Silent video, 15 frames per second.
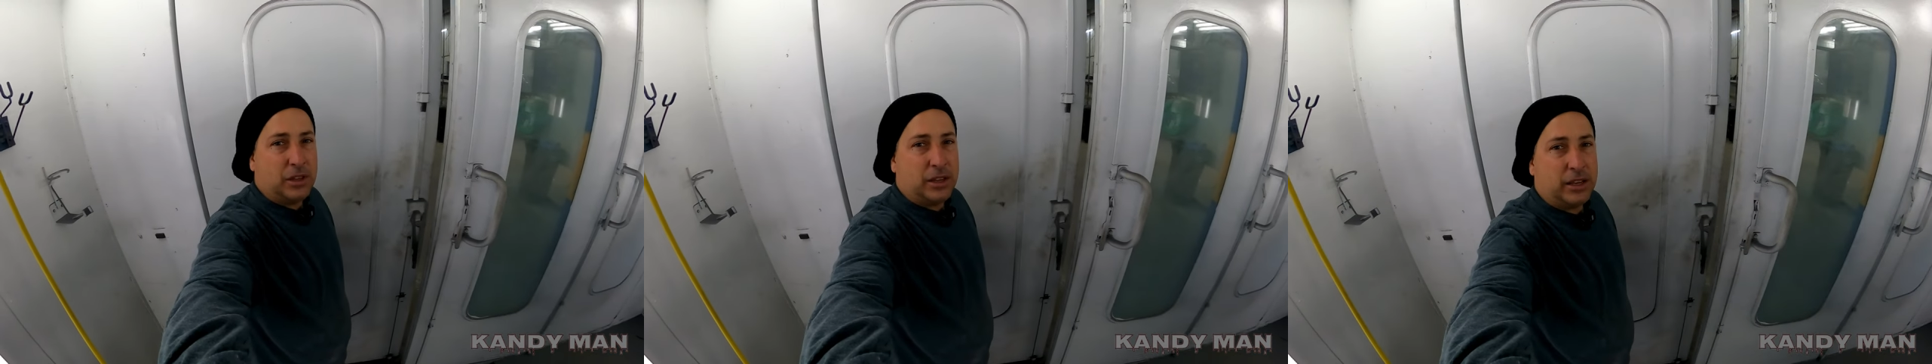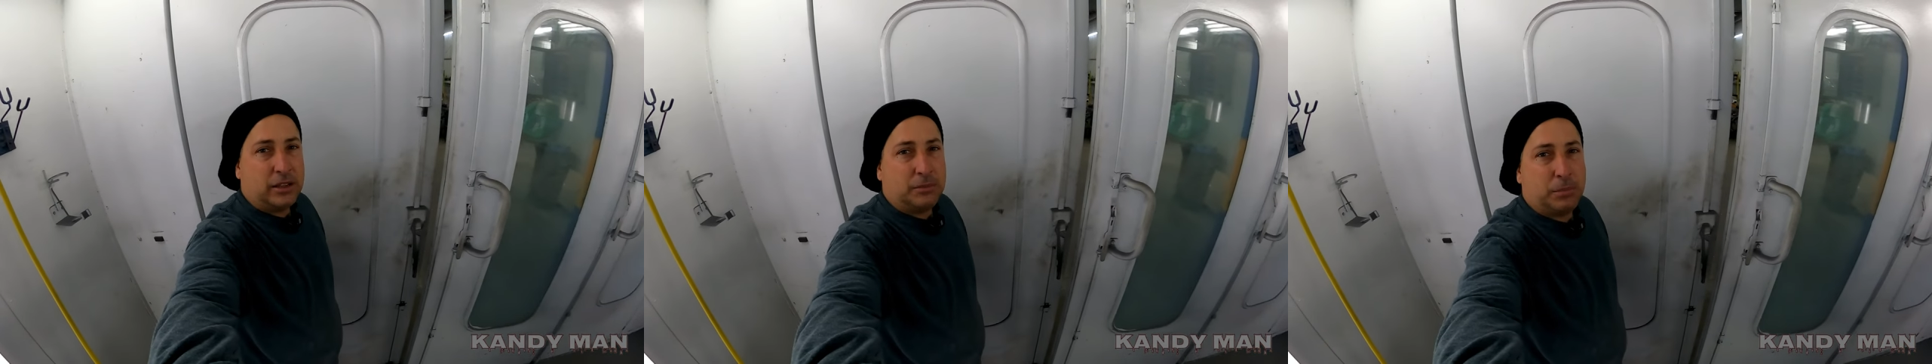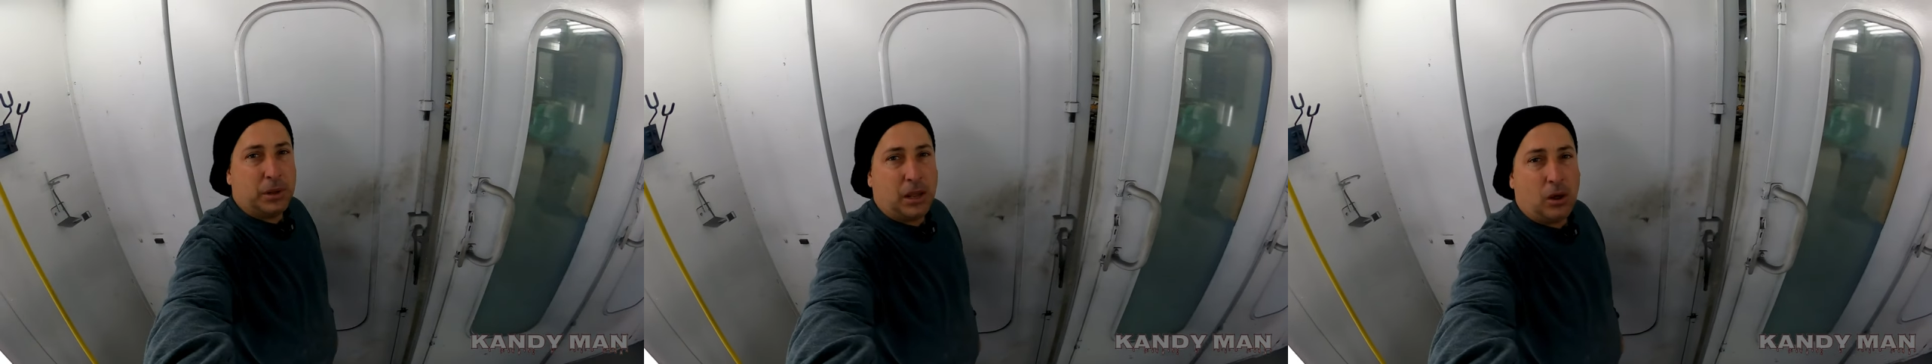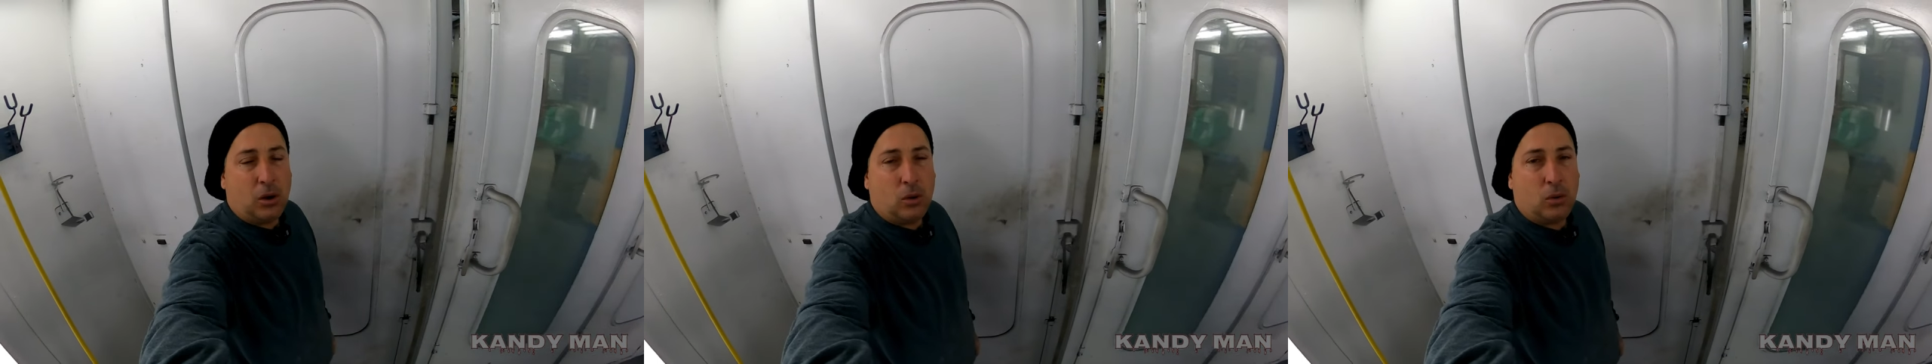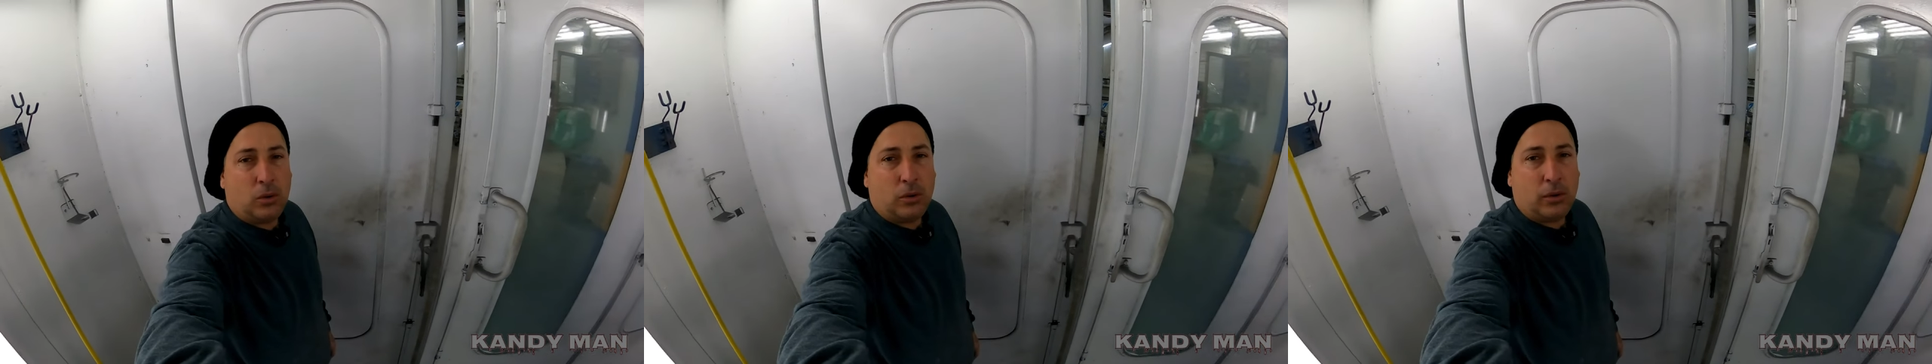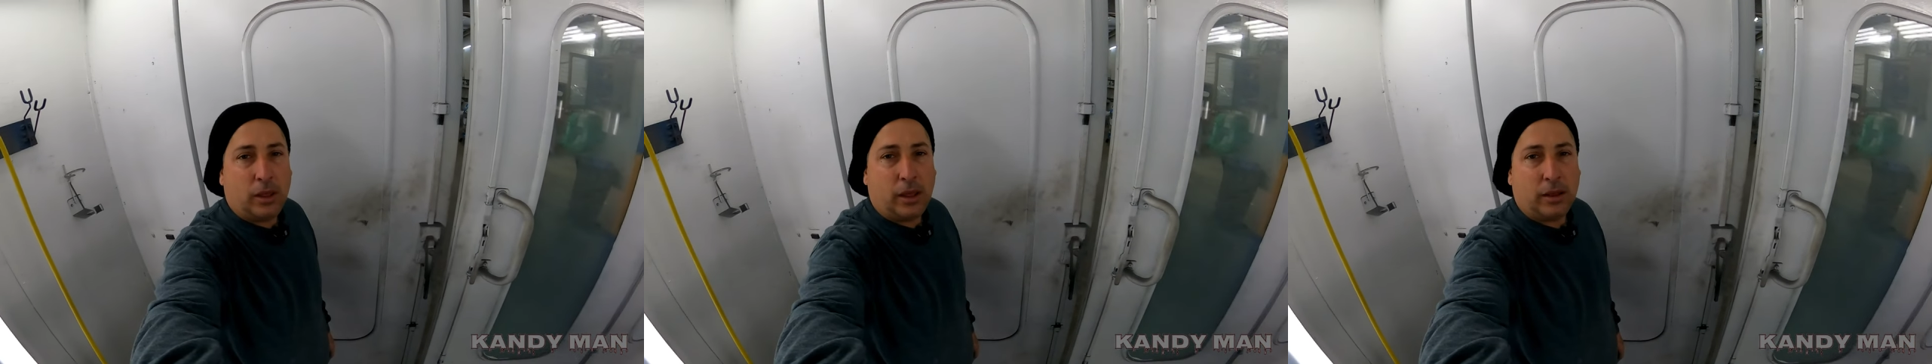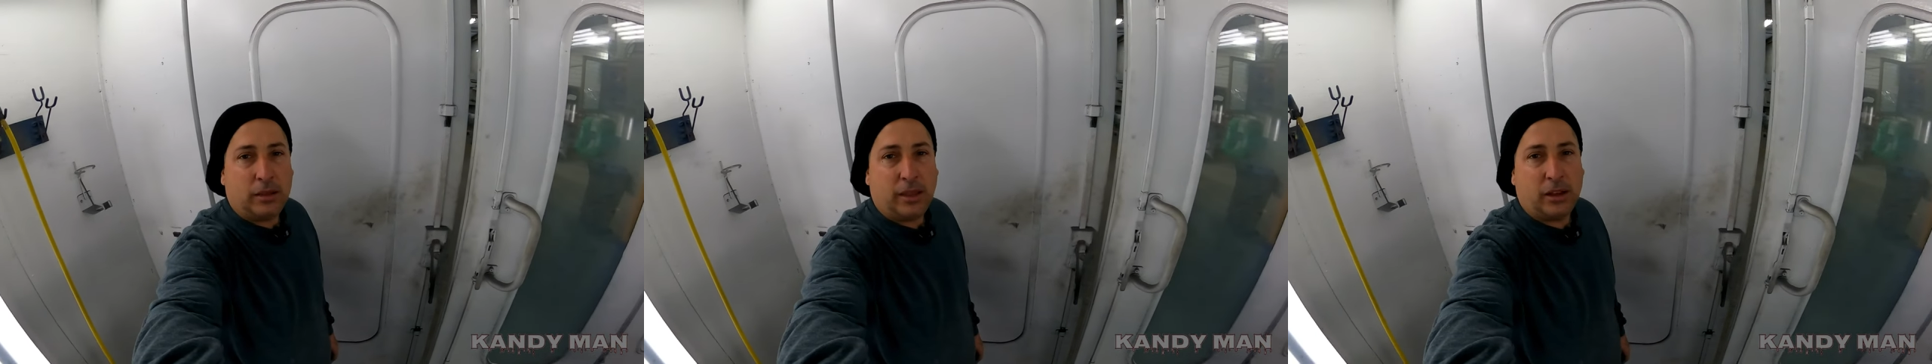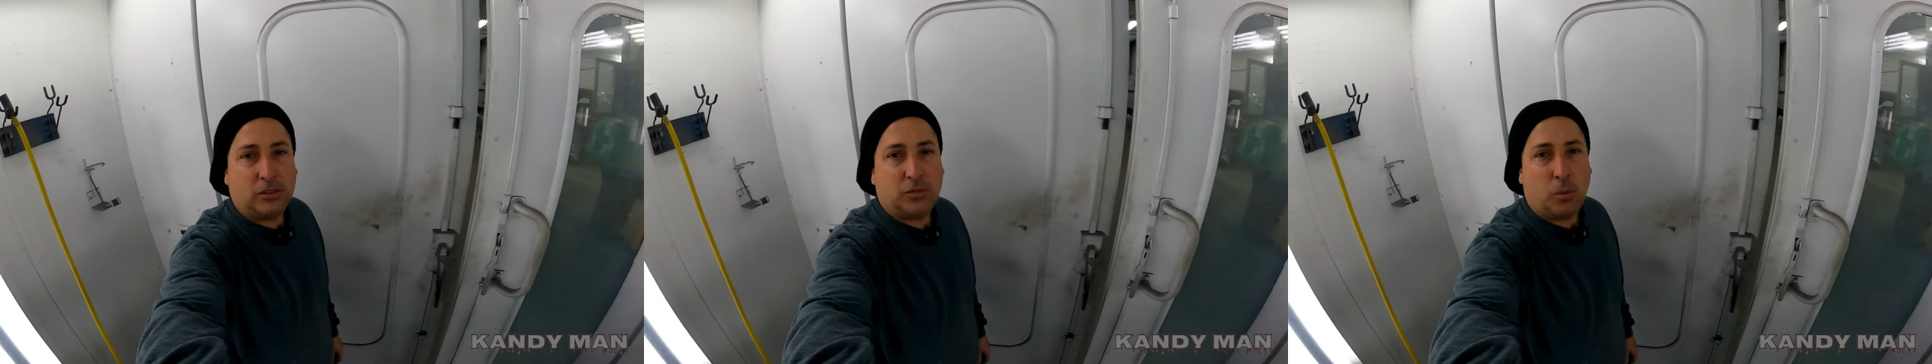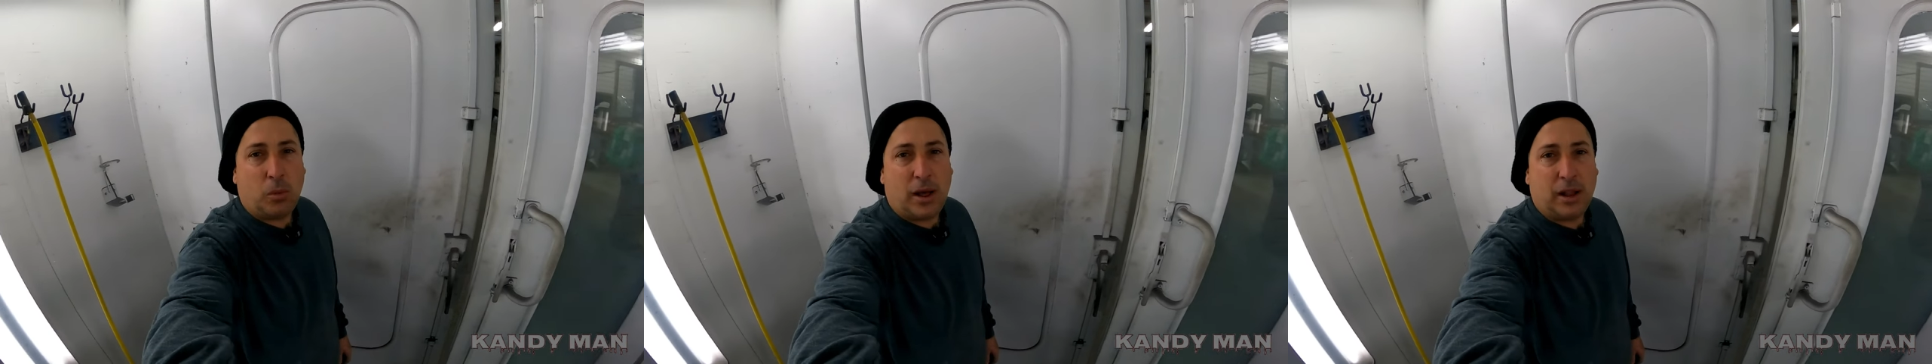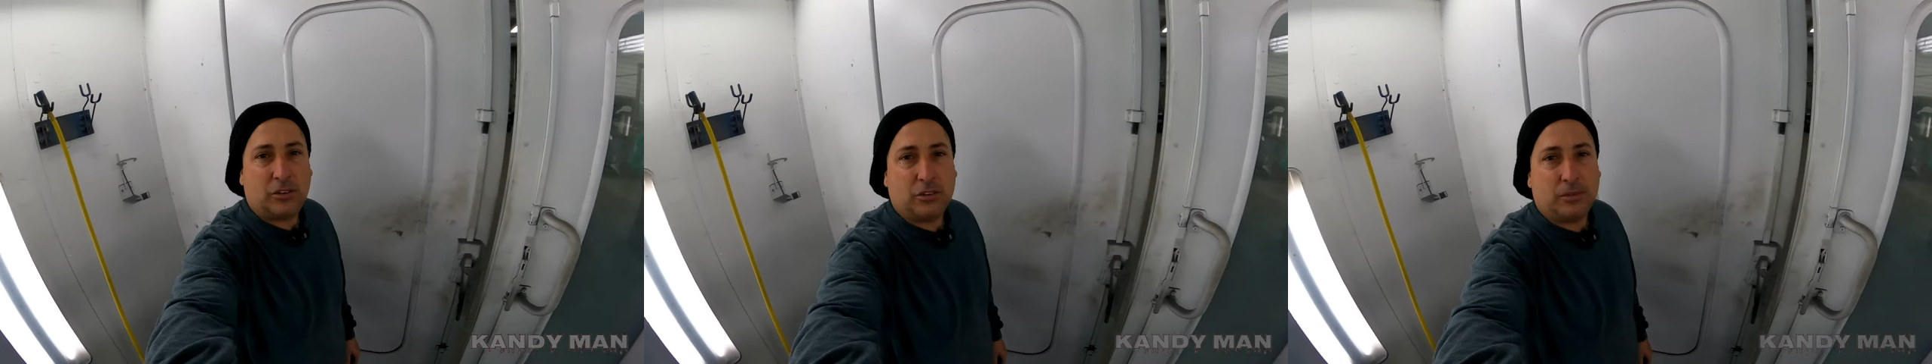a link below and thanks for
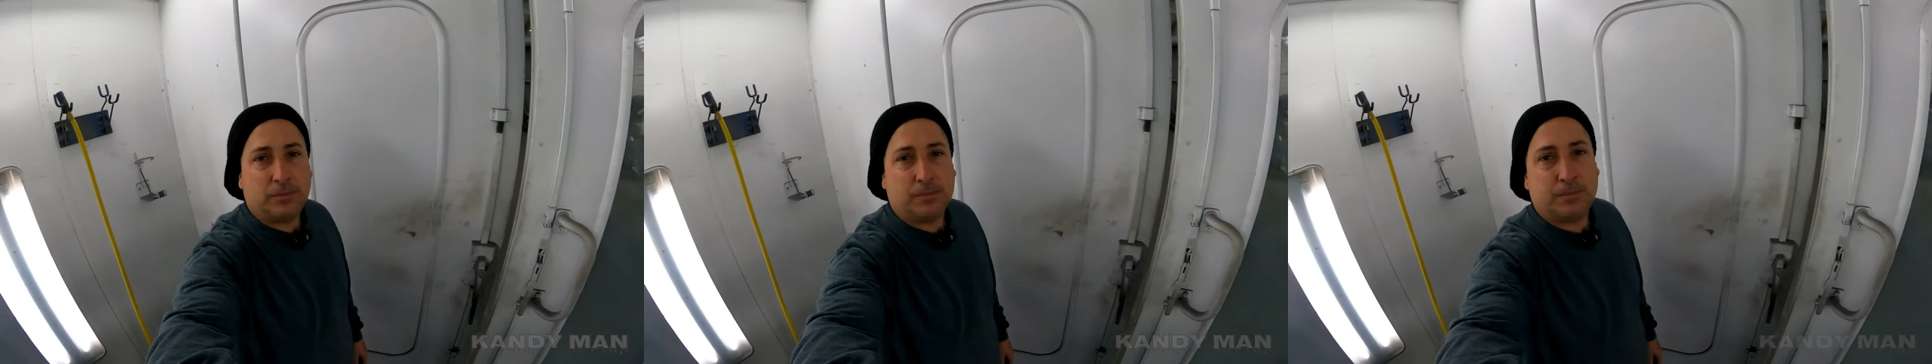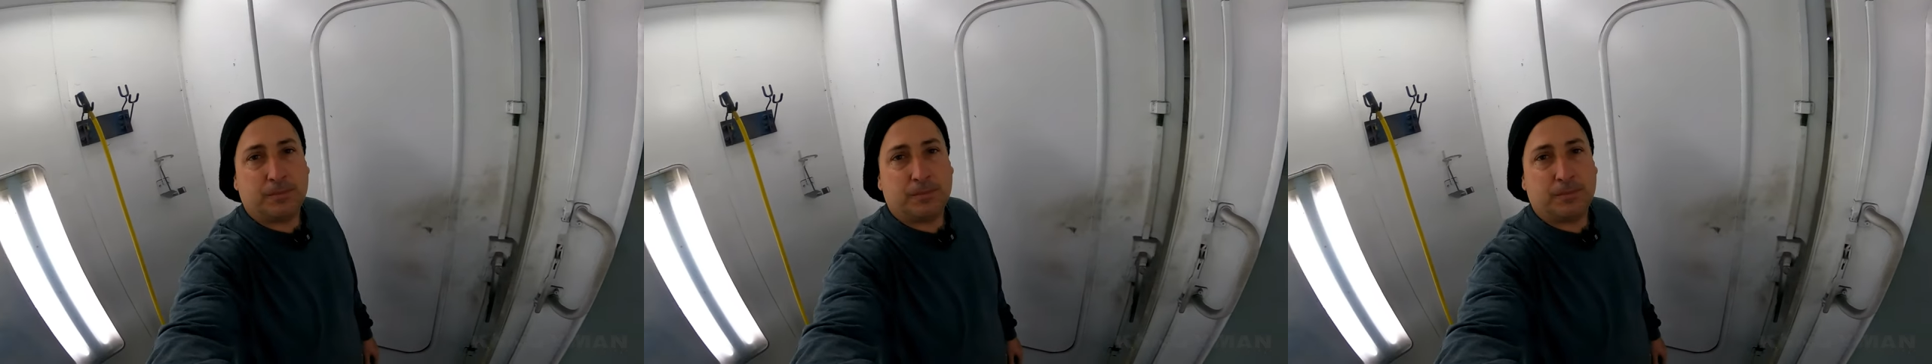watching.